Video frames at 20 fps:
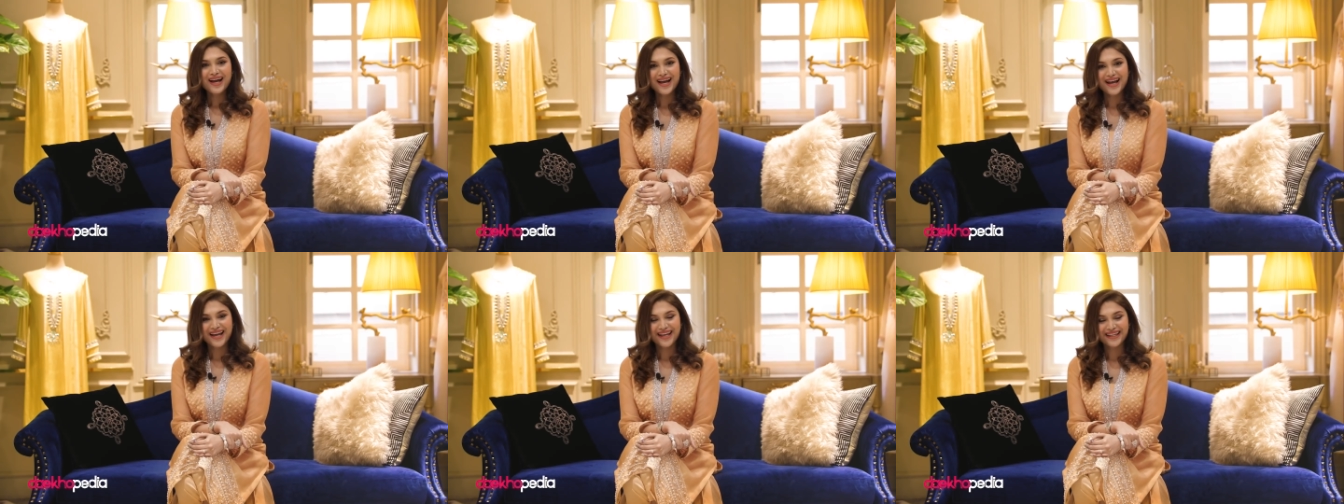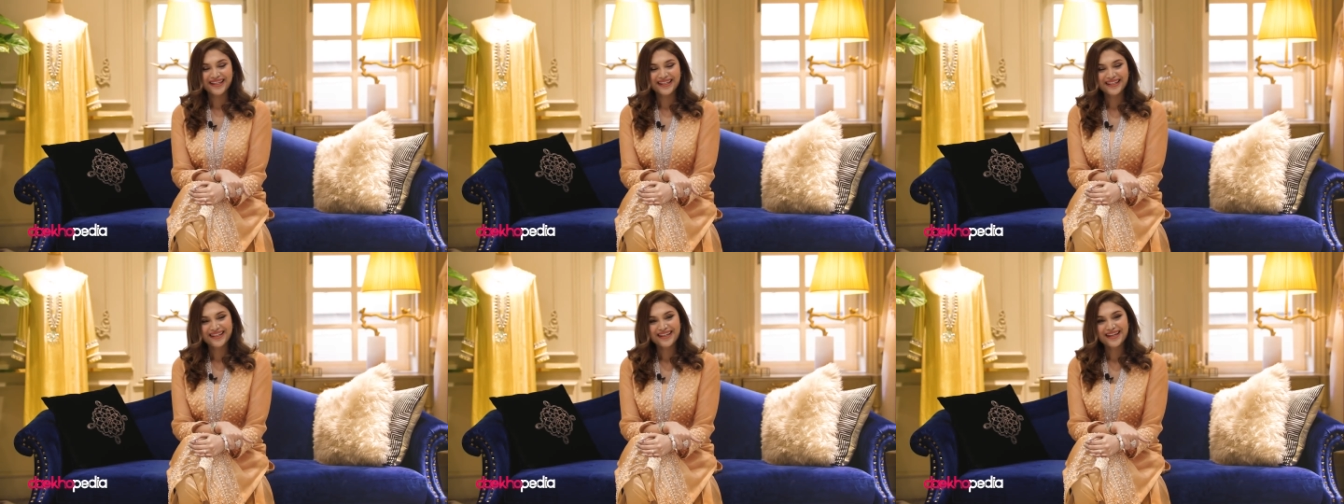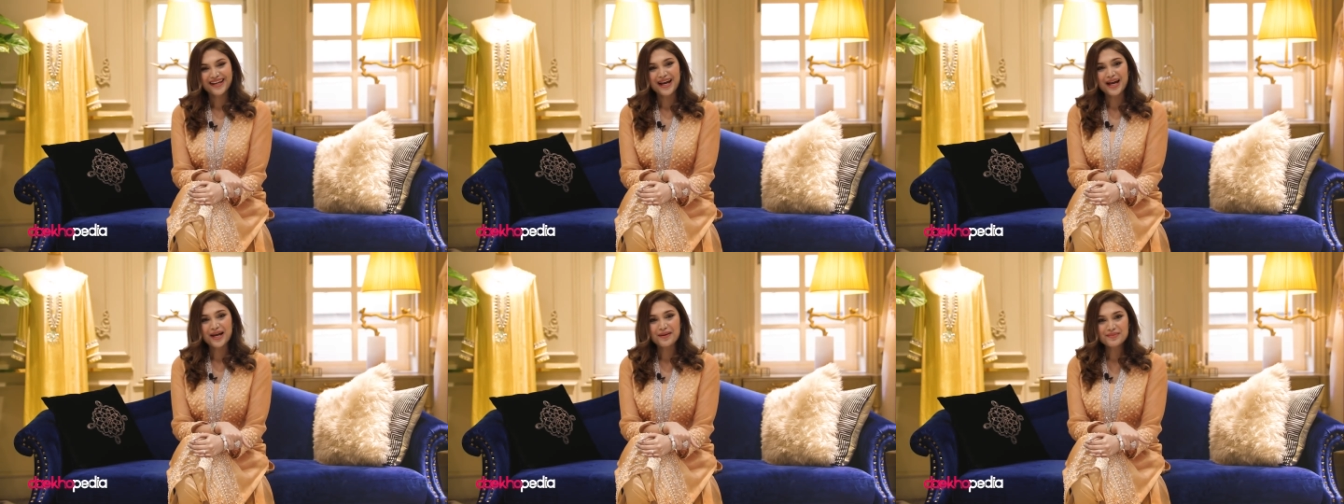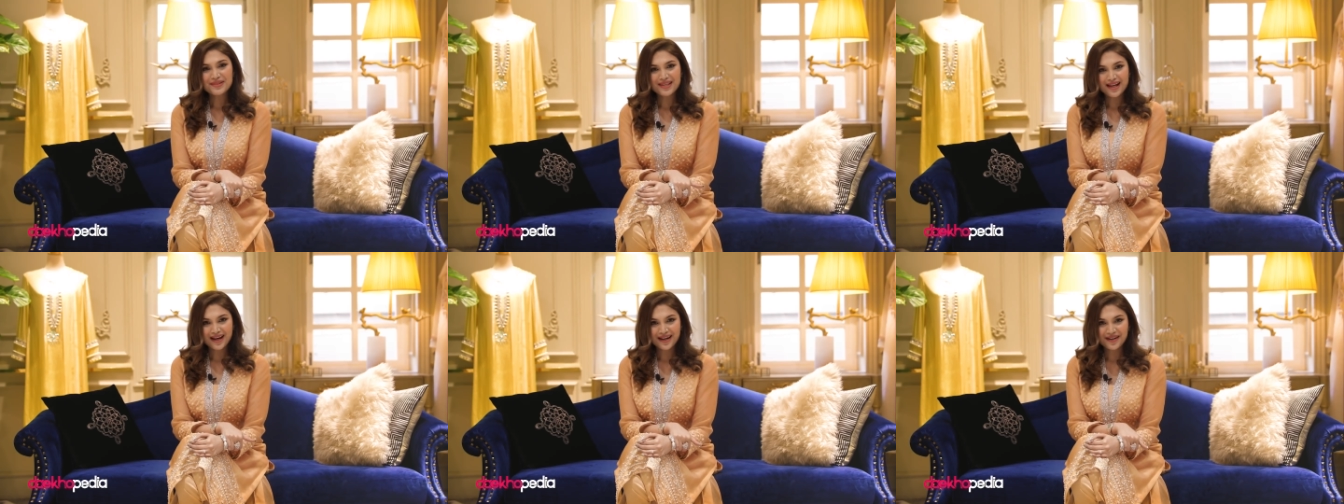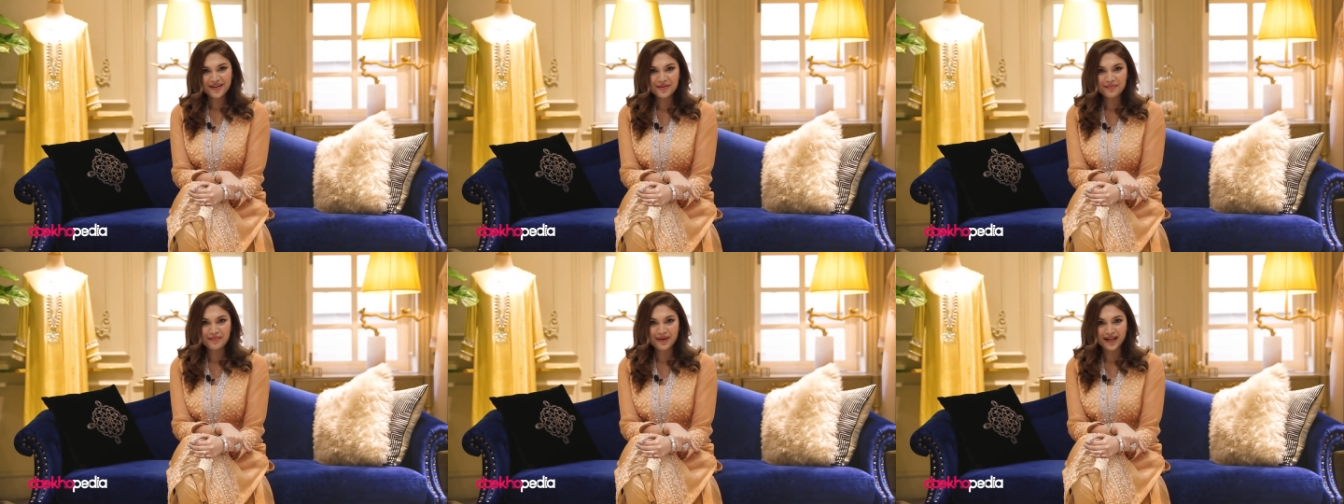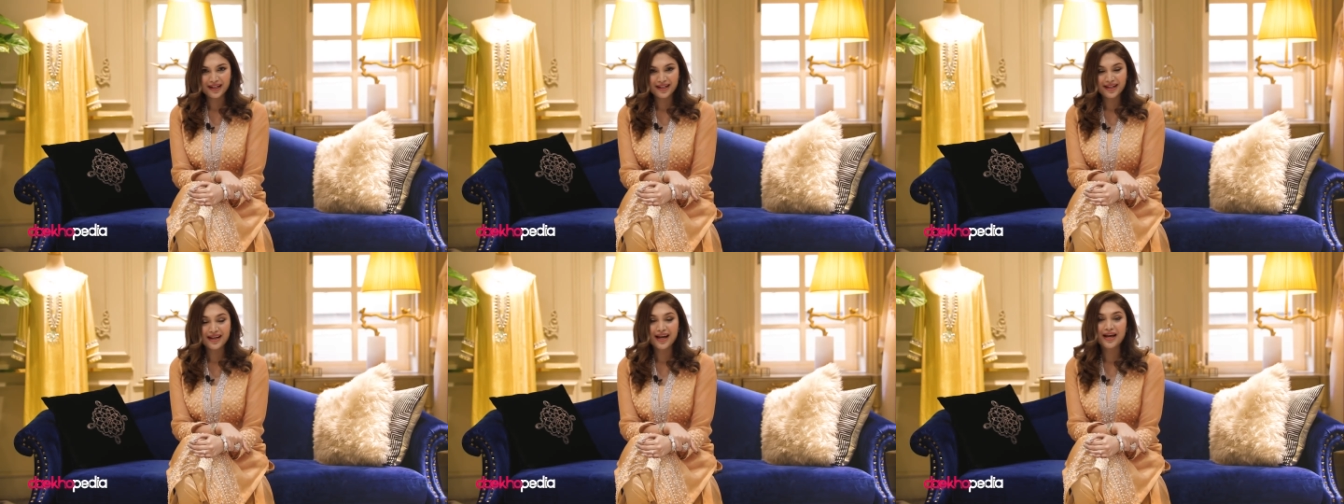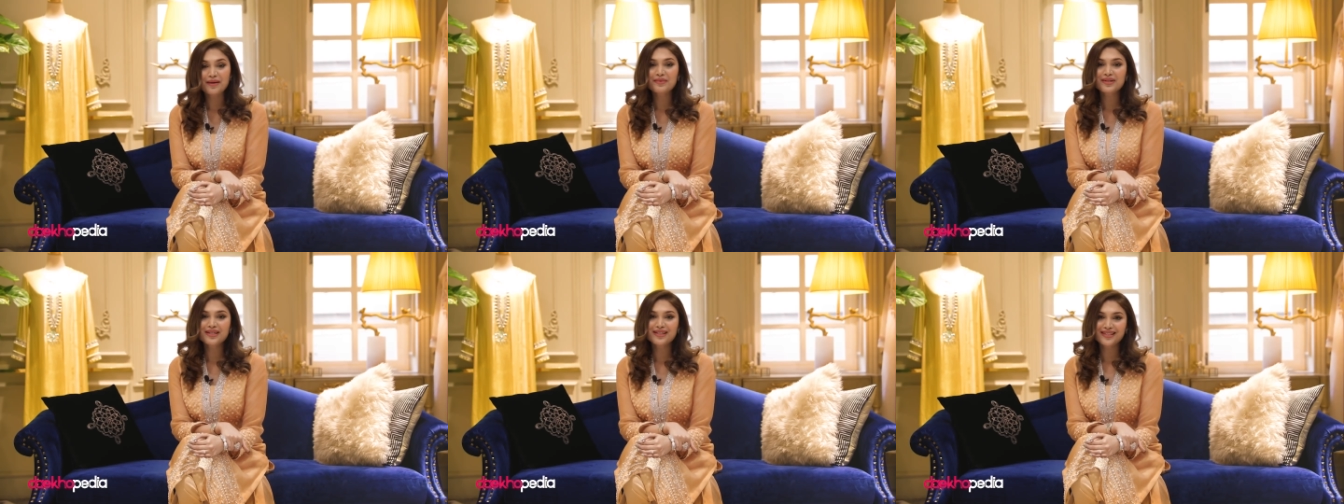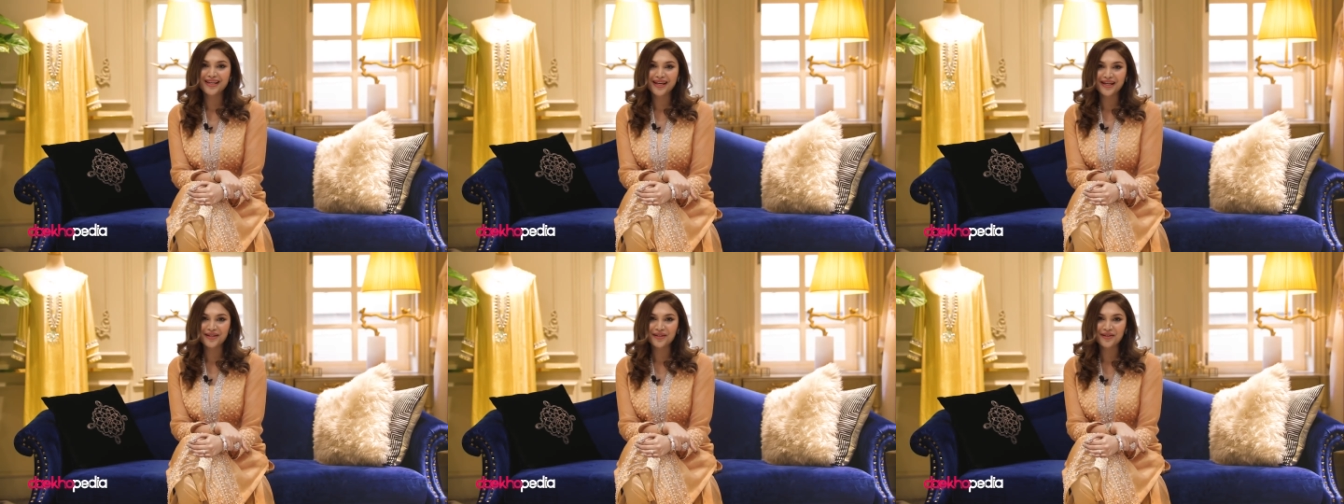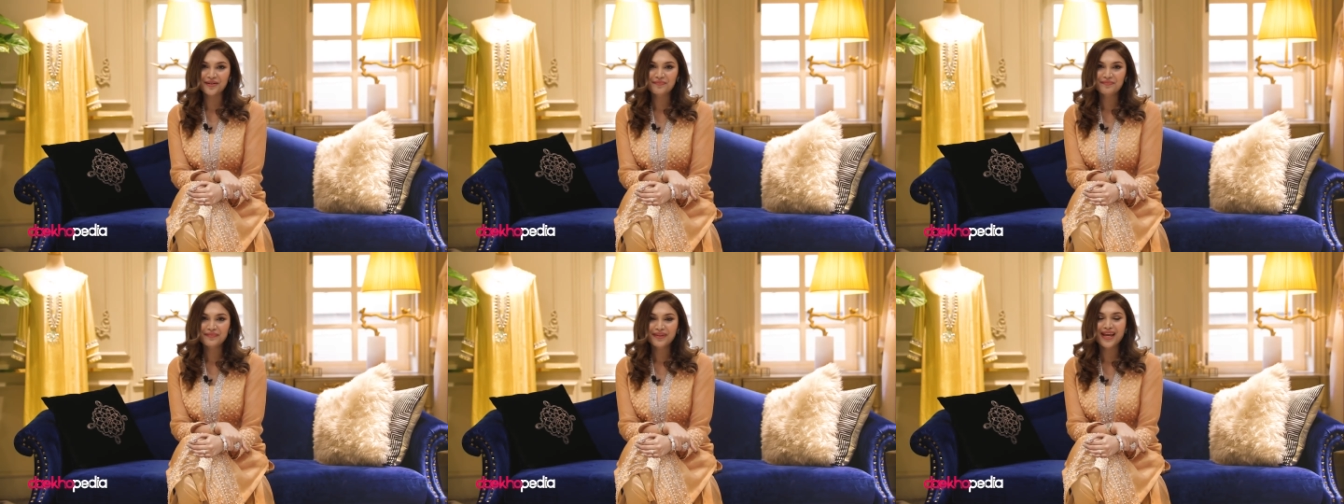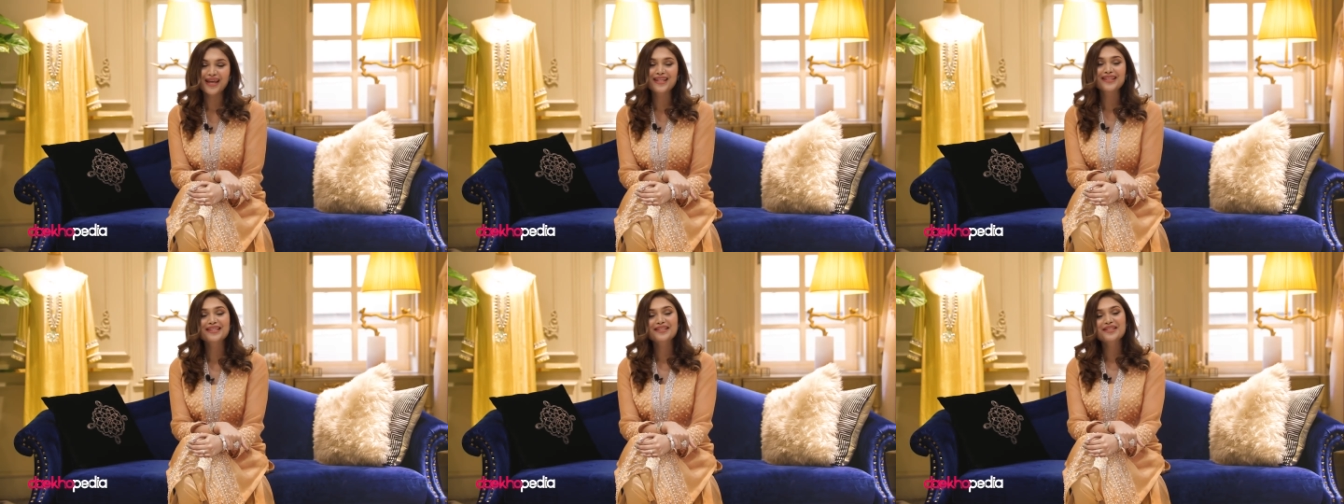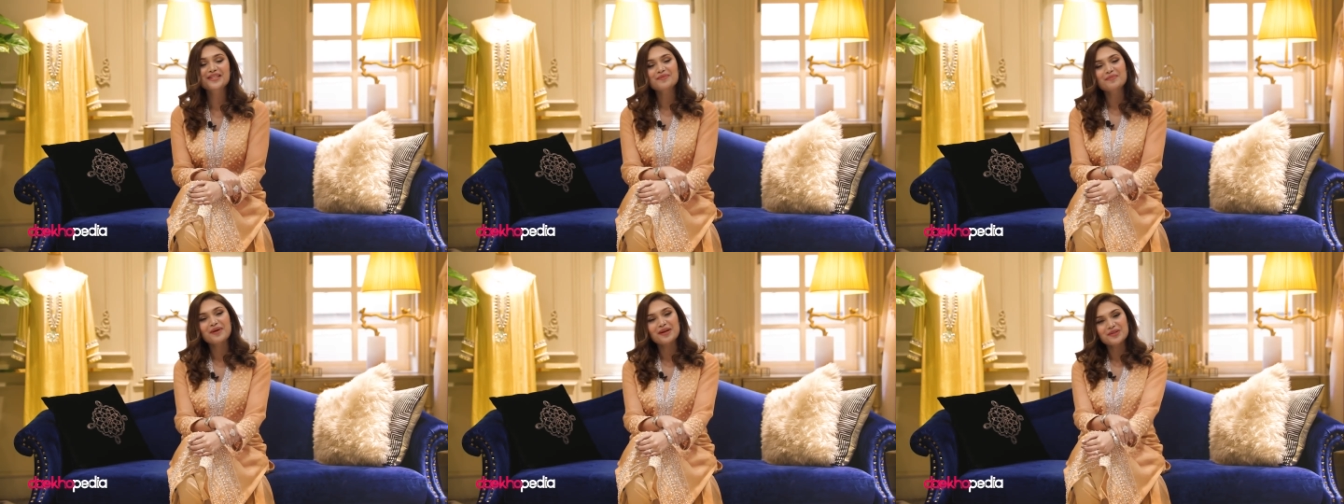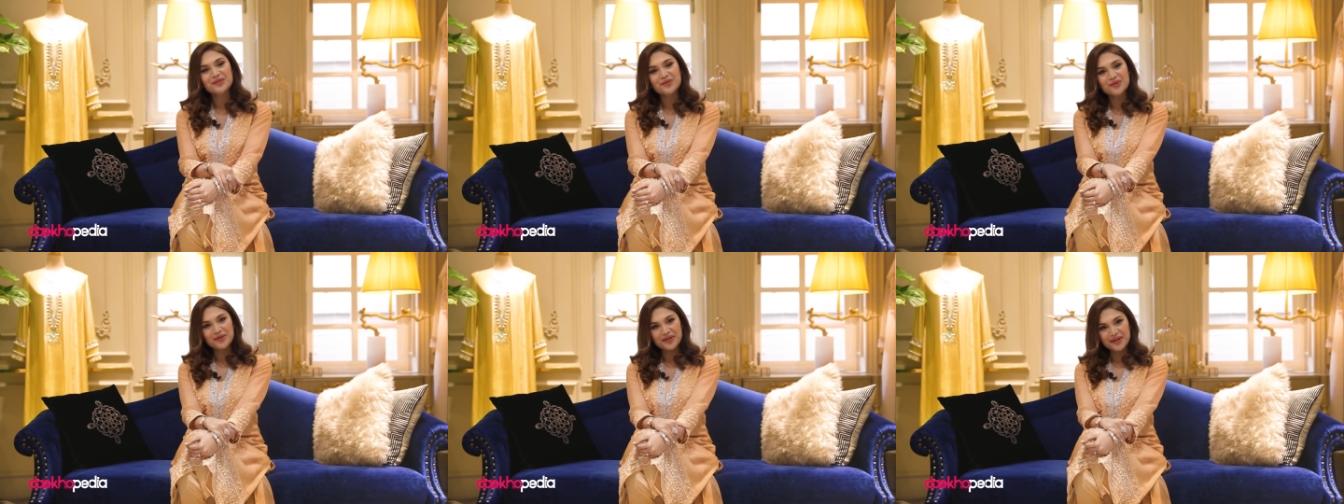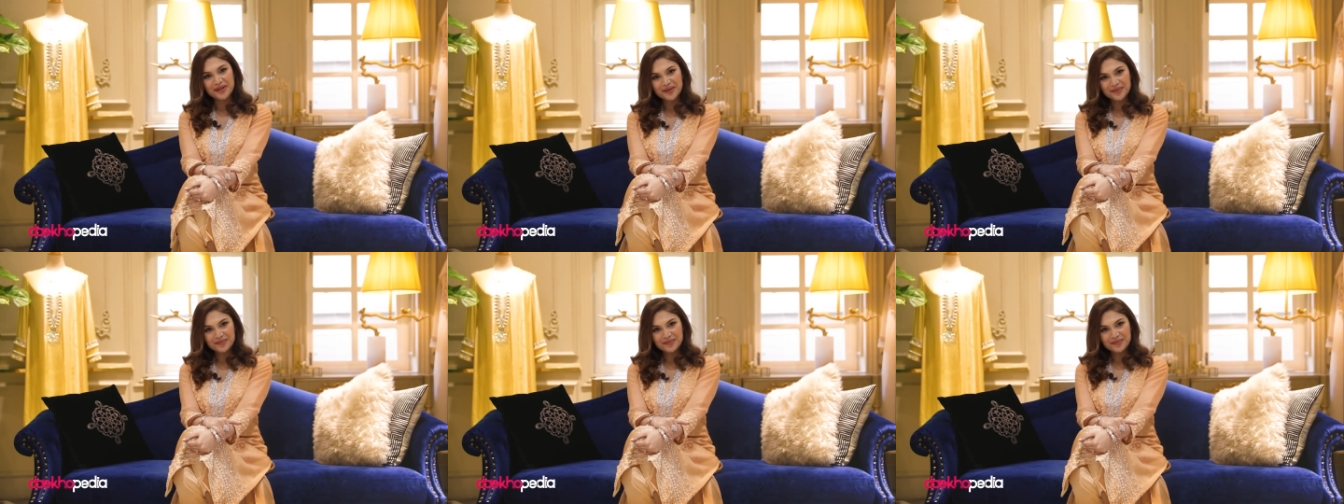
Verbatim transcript: Hi, I'm Sahar Rahman and I'm a designer and this is my story.